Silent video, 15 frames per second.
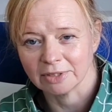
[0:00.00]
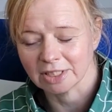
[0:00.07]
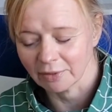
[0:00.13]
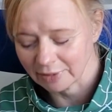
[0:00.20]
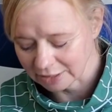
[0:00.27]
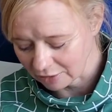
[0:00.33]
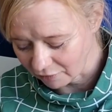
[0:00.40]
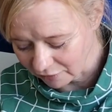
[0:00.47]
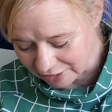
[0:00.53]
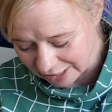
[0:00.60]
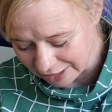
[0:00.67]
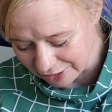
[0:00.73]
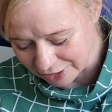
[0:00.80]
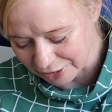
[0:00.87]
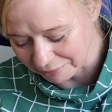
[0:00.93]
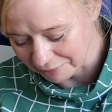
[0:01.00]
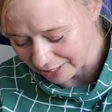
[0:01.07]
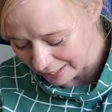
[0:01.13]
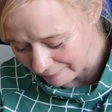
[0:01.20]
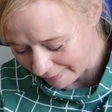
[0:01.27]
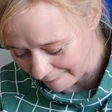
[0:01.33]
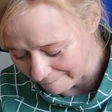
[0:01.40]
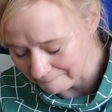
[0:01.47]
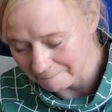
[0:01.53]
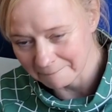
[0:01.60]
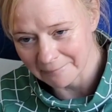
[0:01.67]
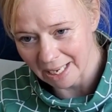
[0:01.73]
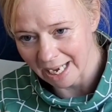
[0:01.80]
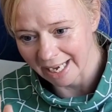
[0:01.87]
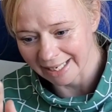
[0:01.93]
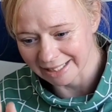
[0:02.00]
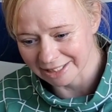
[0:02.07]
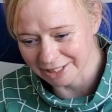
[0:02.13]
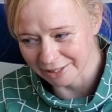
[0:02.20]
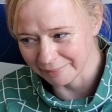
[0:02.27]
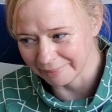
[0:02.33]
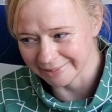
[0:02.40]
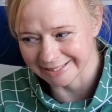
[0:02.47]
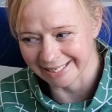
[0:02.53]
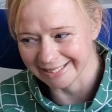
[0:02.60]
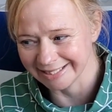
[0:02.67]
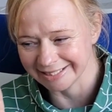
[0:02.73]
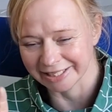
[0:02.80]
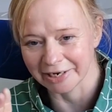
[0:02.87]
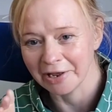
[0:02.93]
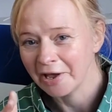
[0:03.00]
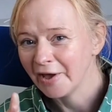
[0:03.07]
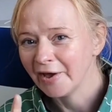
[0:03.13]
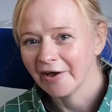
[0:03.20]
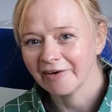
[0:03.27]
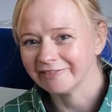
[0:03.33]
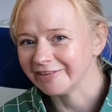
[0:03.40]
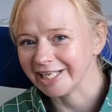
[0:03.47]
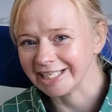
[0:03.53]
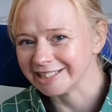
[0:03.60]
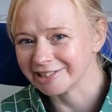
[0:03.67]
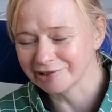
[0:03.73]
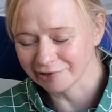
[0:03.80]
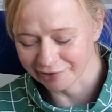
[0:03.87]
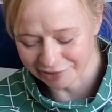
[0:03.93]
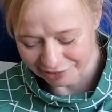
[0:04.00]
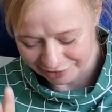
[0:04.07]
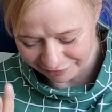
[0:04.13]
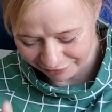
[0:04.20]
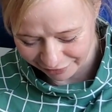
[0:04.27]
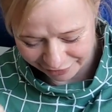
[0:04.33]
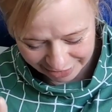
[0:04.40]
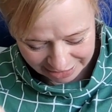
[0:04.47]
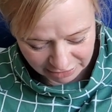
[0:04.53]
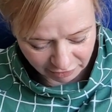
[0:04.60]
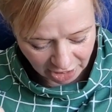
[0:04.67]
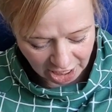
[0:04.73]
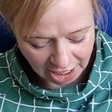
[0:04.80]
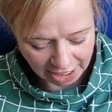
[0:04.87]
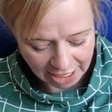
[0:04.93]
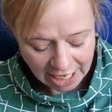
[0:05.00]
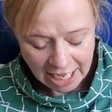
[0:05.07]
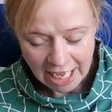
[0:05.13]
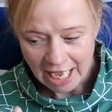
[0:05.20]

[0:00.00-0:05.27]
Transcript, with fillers: So it's obviously just something about my interpretation of the instructions for this fly.